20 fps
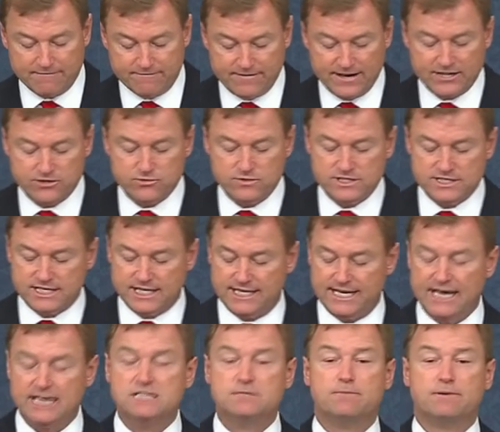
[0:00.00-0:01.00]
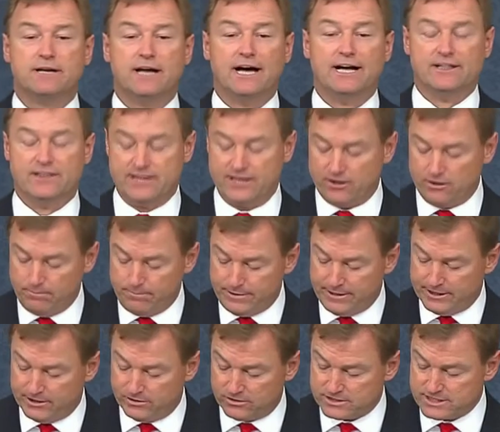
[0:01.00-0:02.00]
veterans can expedite their
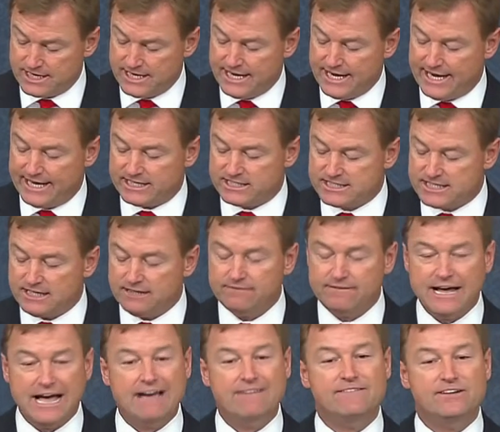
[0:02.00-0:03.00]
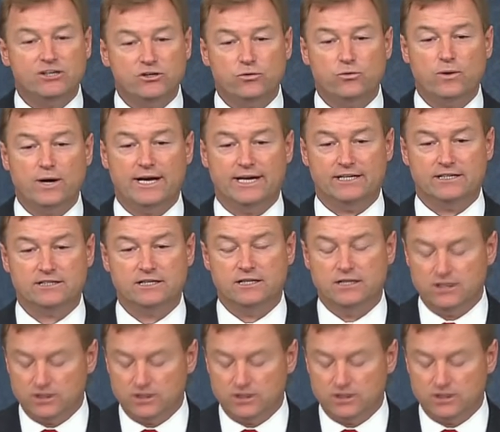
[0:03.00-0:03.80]
appeals instead of having to wait